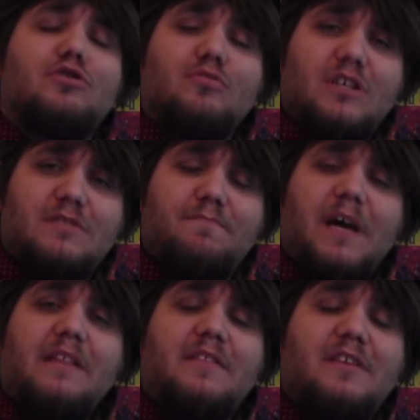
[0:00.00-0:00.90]
So
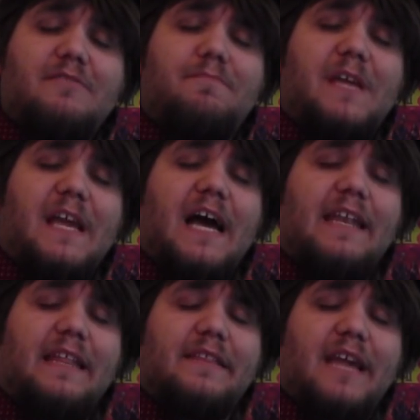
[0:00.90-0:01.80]
despite this being a
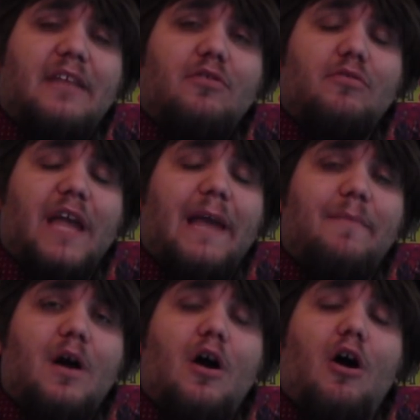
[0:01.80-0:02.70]
Nintendo
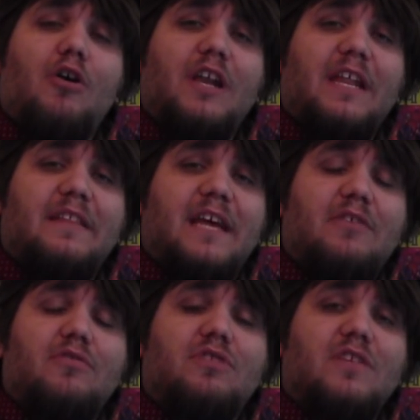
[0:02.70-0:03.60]
game on a
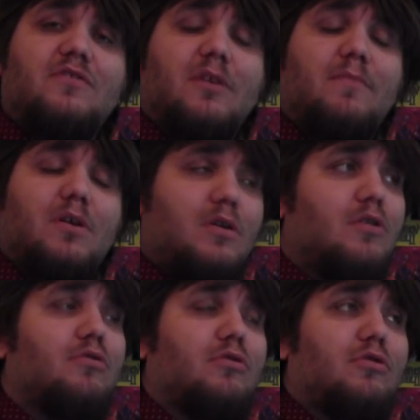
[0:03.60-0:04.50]
Nintendo system,
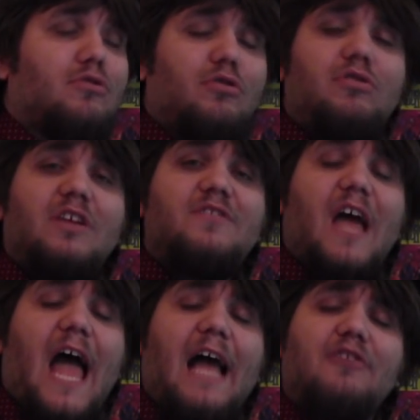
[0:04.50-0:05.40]
could this
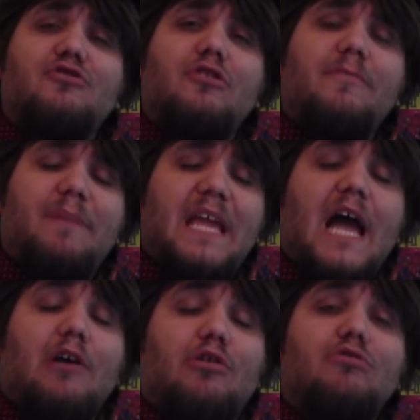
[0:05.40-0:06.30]
actually be
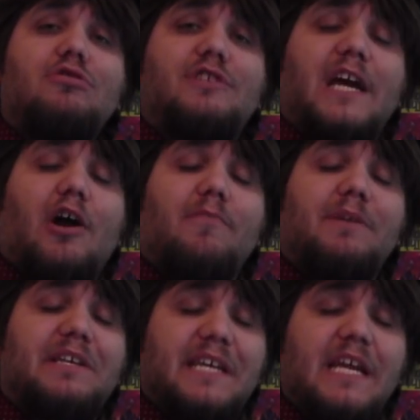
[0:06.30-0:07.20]
a good
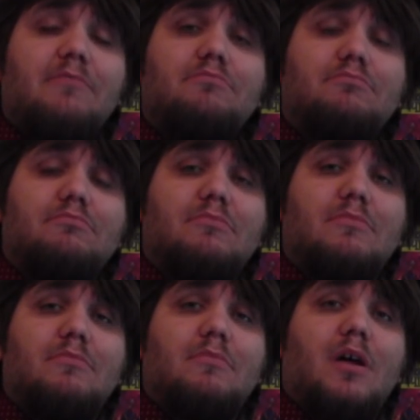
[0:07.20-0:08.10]
JRPG?
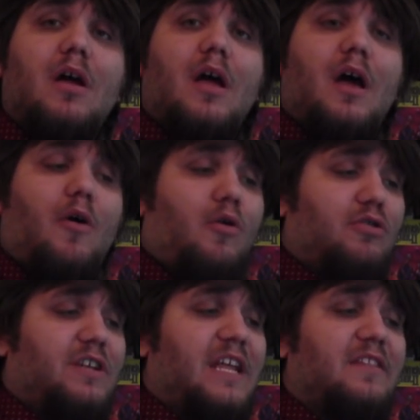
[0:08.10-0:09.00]

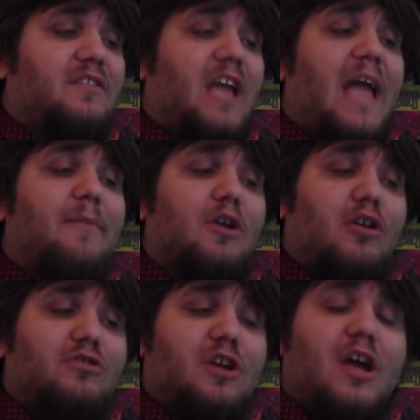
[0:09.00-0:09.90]
Or did
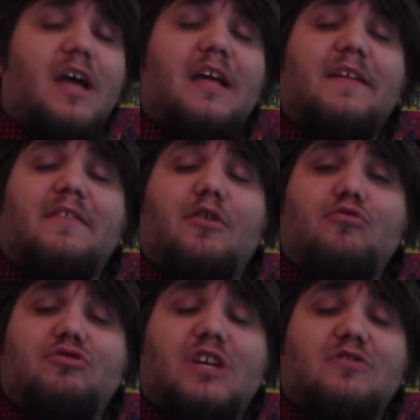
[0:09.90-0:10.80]
Camelot
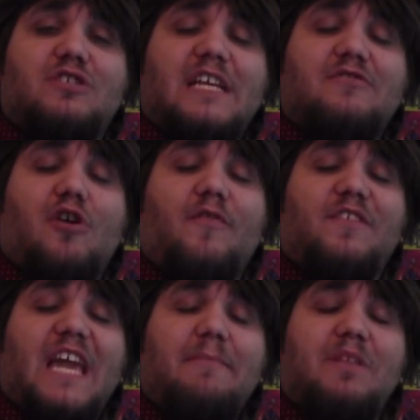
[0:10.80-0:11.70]
lose their sense of
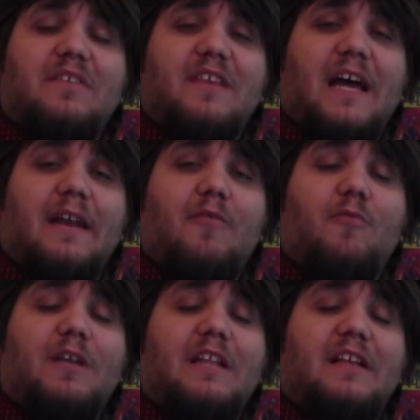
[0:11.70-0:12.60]
game design
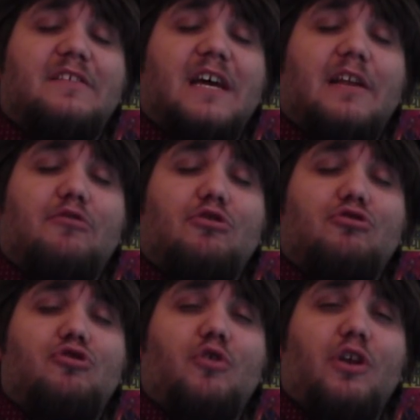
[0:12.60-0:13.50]
when they decided to
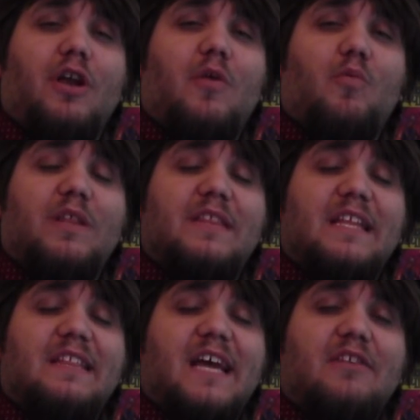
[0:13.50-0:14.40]
join with
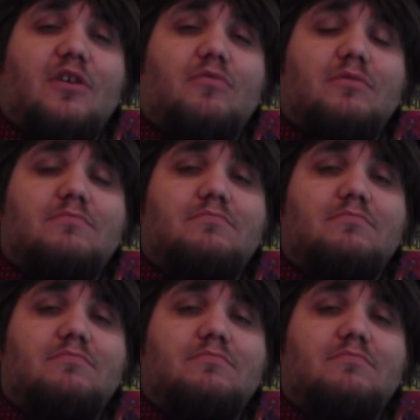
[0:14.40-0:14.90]
Nintendo?